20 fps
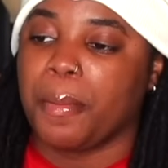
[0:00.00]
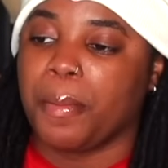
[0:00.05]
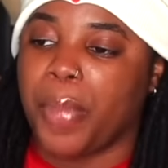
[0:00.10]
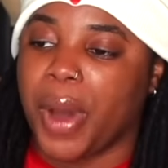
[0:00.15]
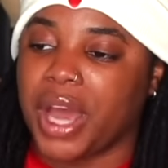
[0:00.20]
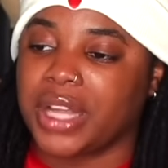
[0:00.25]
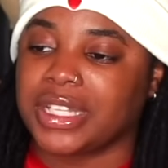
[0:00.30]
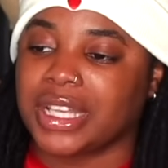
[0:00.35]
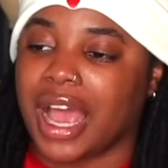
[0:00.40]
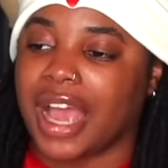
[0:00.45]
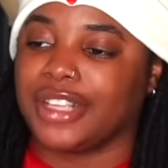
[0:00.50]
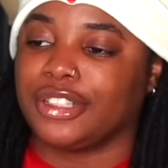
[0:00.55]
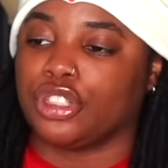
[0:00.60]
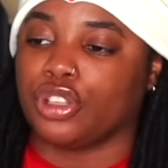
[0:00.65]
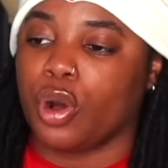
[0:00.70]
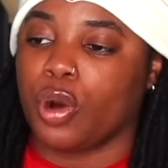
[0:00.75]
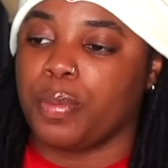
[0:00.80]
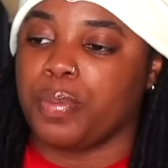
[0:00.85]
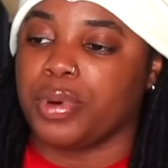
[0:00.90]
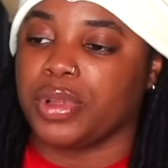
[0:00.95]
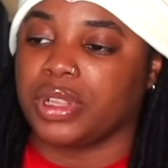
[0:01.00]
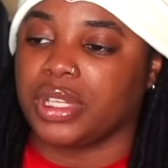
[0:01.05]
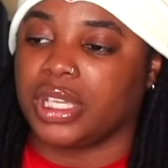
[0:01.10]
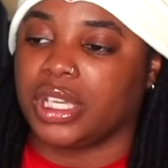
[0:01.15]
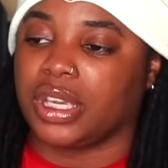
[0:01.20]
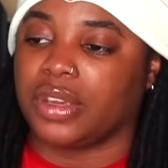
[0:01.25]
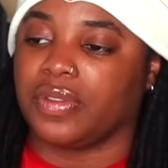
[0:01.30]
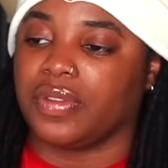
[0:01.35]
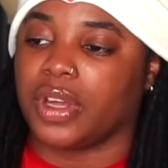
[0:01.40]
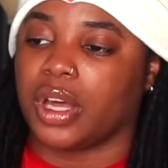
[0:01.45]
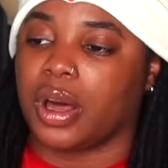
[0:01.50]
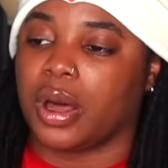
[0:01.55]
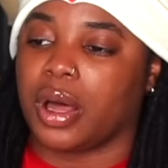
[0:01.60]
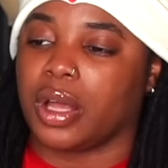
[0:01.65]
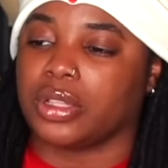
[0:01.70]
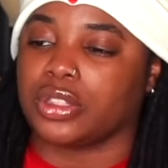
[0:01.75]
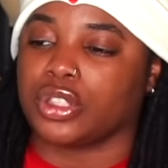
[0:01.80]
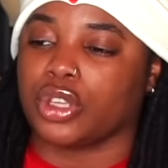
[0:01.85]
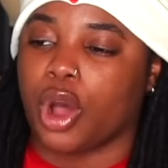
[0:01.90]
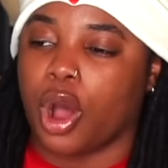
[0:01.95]
But I don't believe
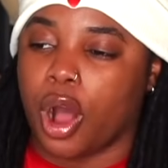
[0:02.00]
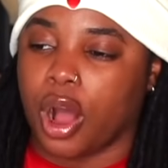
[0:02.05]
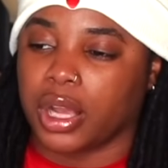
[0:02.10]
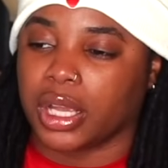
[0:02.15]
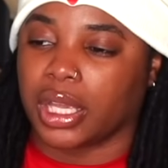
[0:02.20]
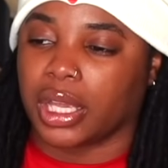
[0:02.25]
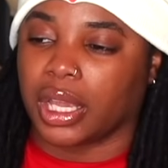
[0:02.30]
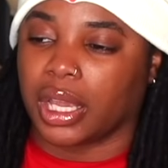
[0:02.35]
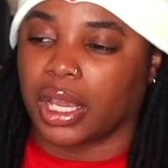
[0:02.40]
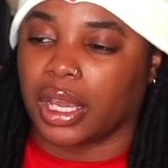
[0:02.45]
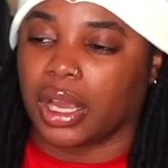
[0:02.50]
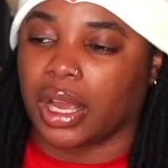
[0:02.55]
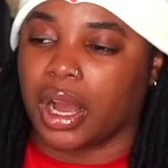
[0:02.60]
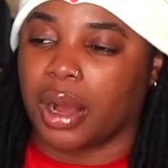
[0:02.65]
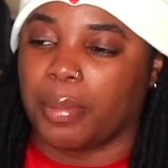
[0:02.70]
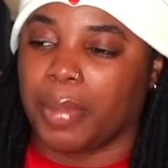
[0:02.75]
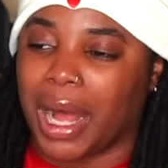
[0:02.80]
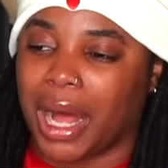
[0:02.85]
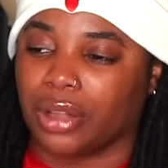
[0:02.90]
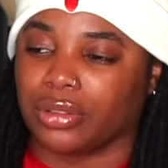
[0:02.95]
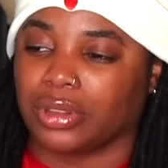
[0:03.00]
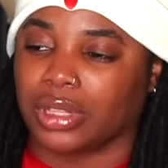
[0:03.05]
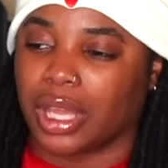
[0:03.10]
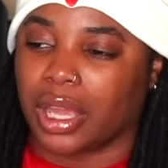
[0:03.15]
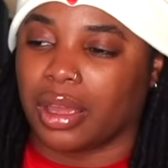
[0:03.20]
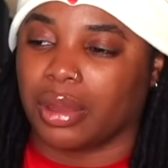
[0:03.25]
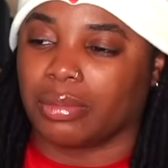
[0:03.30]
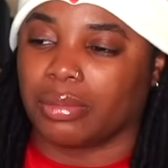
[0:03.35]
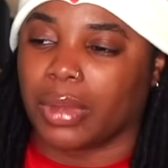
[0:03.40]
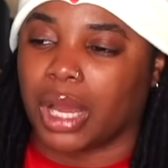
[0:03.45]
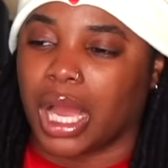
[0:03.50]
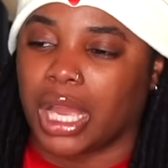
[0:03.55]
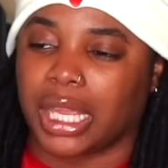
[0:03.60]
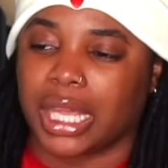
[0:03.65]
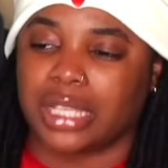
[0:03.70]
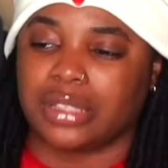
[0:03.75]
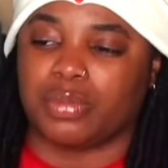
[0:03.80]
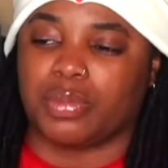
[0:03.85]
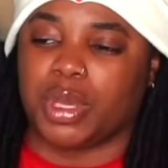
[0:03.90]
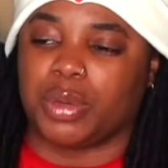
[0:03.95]
talking about them. I
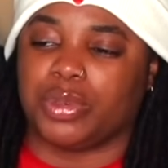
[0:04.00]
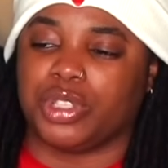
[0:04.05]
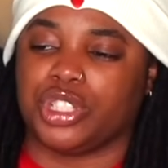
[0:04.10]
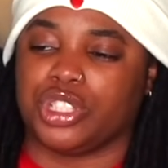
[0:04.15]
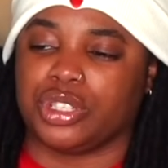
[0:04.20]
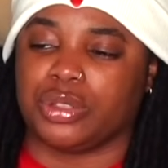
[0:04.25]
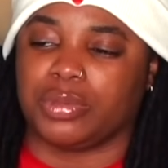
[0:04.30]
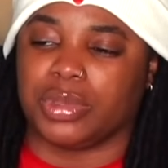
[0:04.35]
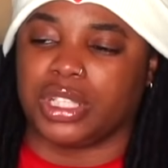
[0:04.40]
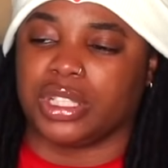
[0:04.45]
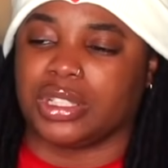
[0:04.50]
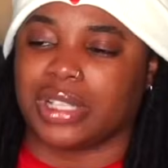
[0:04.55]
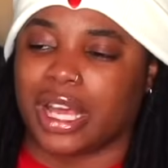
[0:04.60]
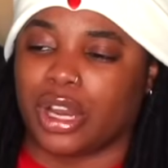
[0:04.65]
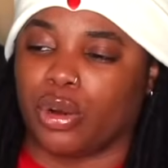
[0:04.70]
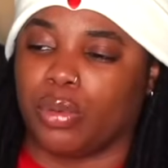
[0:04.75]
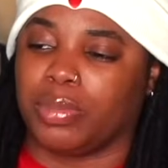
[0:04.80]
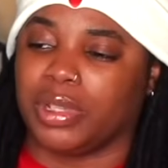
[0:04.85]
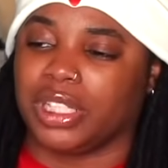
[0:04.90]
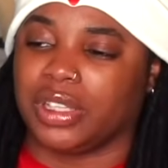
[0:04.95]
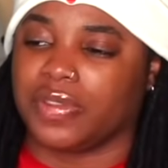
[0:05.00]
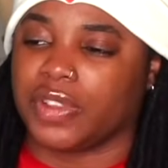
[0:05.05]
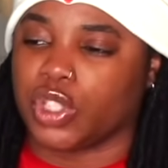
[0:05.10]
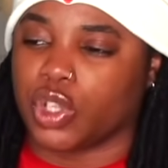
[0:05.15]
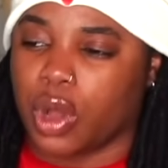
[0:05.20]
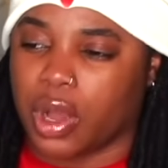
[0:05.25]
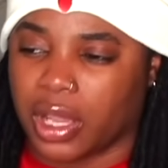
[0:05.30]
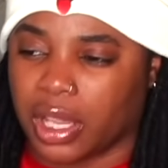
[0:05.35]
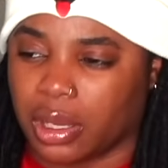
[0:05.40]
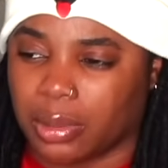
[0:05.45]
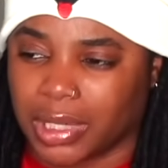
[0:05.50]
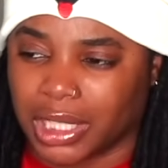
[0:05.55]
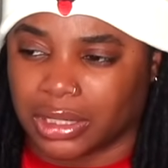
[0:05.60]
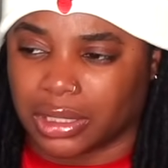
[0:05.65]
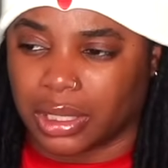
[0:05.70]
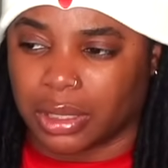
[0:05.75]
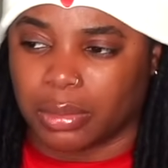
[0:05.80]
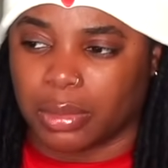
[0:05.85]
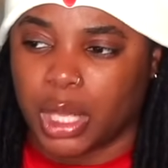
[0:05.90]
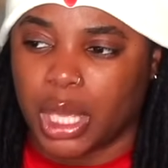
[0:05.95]
guess maybe she means I don't believe in talking
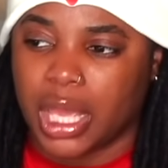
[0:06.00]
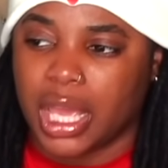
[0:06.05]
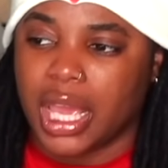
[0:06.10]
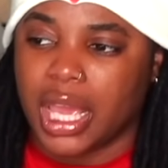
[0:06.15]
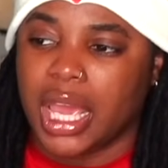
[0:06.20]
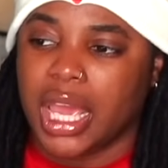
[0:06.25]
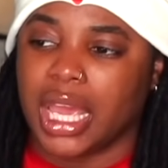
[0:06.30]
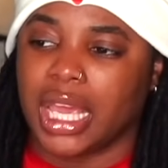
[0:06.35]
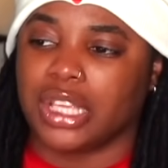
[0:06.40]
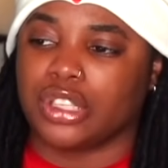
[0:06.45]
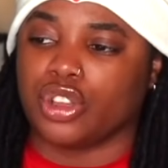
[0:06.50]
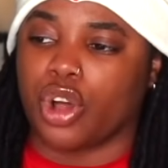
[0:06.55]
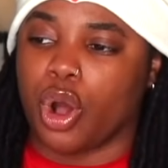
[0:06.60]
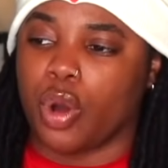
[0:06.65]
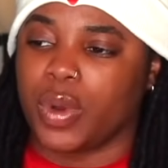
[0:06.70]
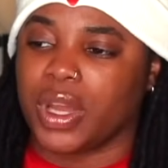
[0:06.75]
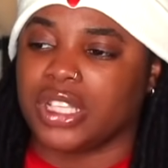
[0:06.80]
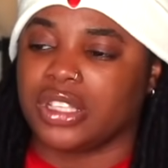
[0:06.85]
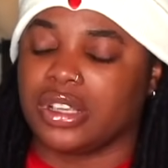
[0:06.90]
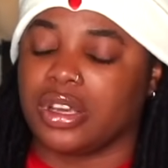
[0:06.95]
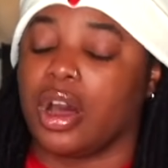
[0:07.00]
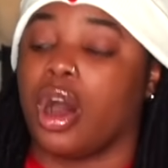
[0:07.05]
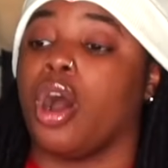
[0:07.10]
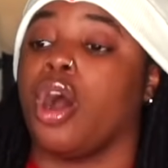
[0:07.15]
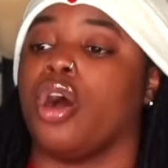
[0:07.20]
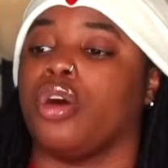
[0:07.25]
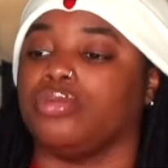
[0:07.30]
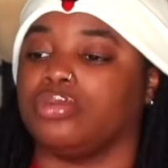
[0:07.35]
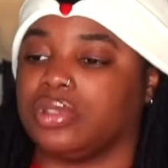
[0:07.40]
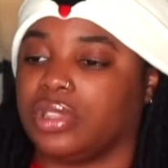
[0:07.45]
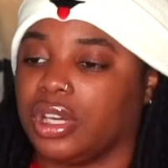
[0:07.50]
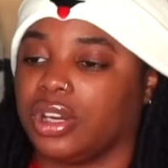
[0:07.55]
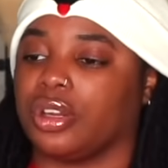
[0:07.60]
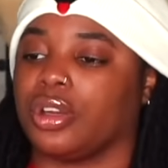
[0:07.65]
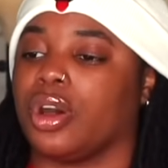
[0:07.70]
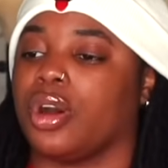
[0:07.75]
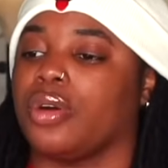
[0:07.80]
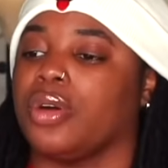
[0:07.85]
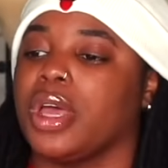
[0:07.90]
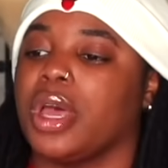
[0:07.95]
about them is always good. Oh, there you
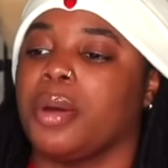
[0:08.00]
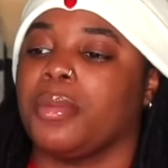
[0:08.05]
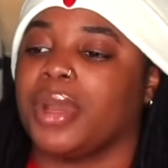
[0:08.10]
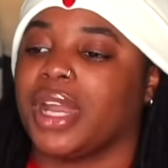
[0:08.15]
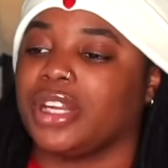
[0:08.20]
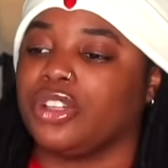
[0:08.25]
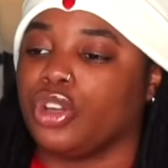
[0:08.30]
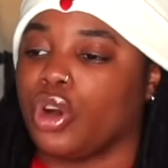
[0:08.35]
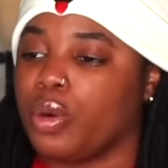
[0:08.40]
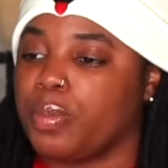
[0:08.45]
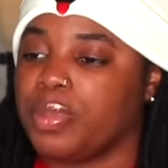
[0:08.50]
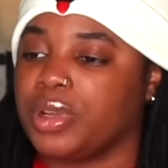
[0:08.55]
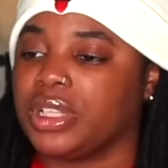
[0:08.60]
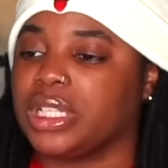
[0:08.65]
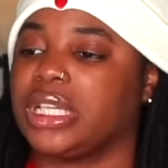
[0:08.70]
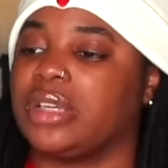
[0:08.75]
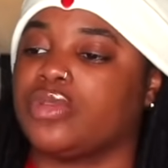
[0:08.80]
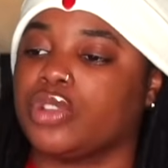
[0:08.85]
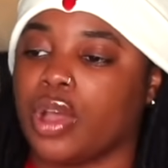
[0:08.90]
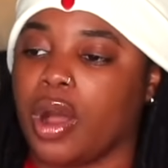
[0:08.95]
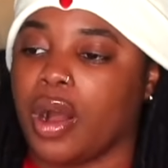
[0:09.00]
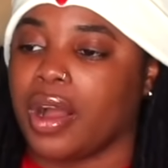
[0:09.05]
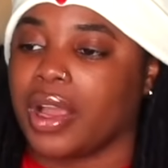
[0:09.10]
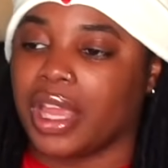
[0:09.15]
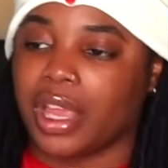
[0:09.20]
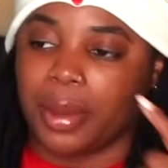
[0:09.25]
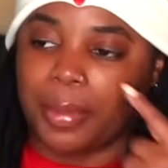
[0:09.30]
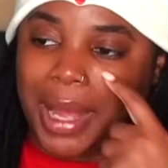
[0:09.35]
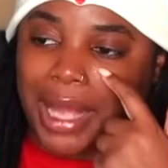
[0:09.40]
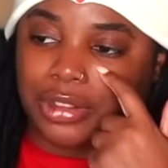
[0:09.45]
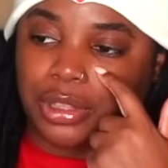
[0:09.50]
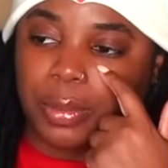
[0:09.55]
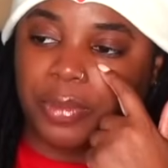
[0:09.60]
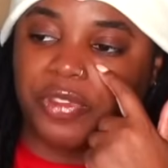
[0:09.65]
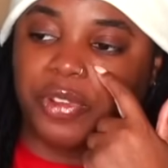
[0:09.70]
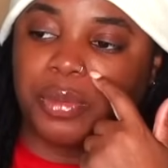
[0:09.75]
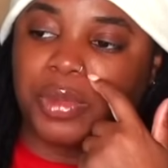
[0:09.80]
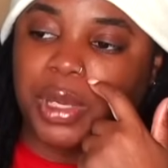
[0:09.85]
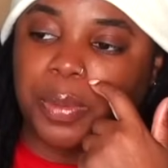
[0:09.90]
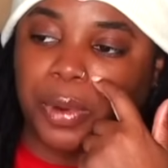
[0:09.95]
go. But I don't believe talking about them
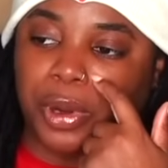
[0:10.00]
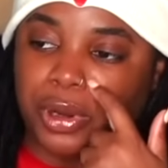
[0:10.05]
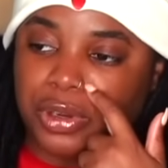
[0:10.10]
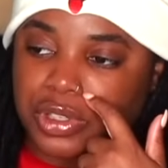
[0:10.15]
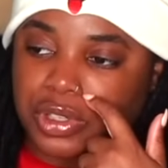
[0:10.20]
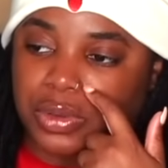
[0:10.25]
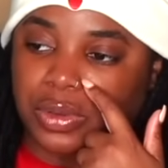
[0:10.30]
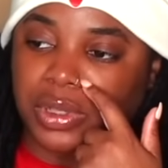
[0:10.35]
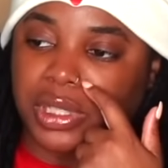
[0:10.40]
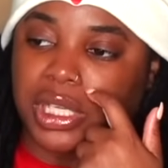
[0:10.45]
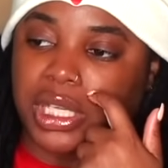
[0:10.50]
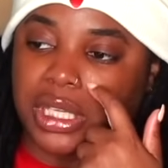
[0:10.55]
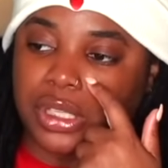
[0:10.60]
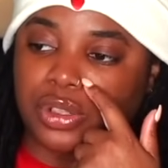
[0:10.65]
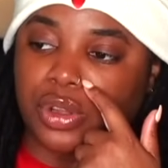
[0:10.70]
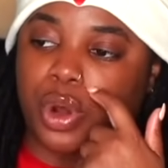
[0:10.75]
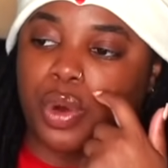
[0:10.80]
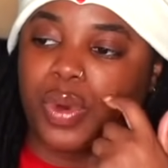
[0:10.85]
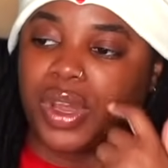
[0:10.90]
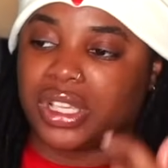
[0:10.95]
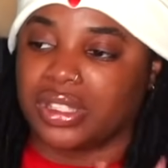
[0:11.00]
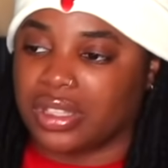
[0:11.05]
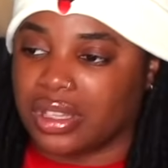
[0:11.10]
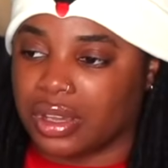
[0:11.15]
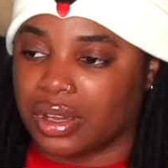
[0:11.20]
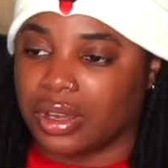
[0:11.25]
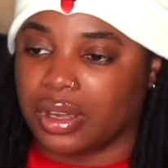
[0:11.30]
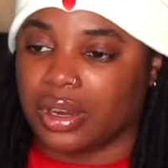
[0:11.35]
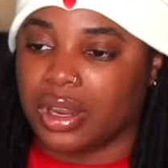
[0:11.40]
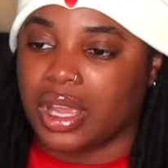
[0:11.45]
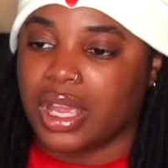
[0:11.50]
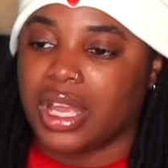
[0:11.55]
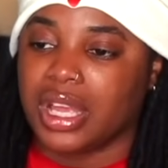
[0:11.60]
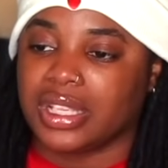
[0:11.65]
for me personally is always good.